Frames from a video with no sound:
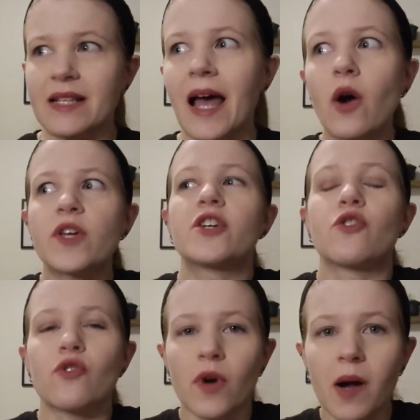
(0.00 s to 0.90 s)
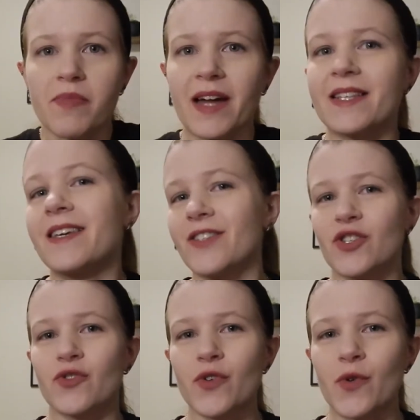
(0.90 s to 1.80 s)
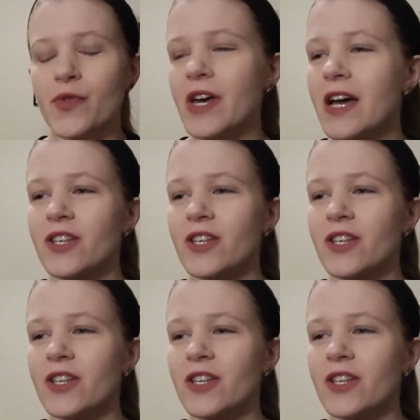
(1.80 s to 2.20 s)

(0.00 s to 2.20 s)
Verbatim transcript: how he grew up, that's his truth.